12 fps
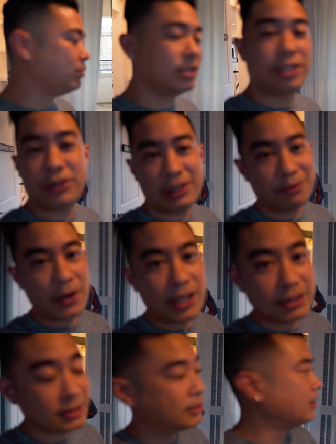to a street
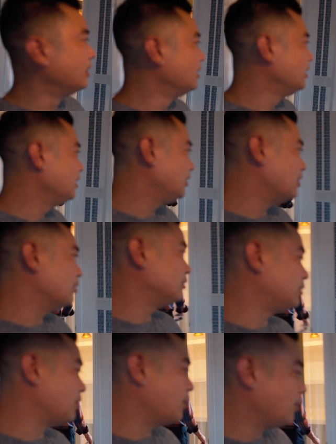race, you know,
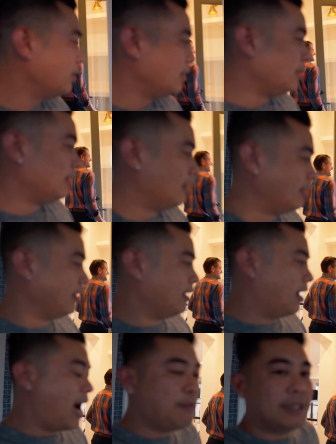so
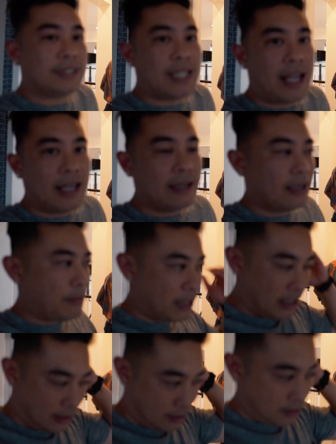I'm just saying, I
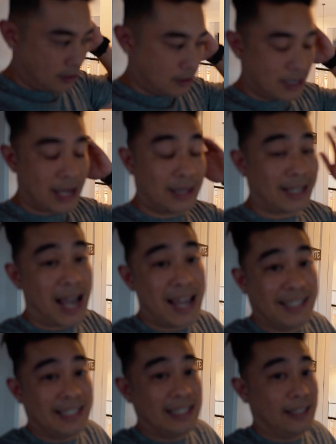mean, not like I
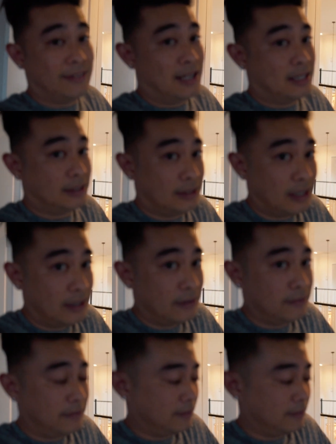did any of that stuff.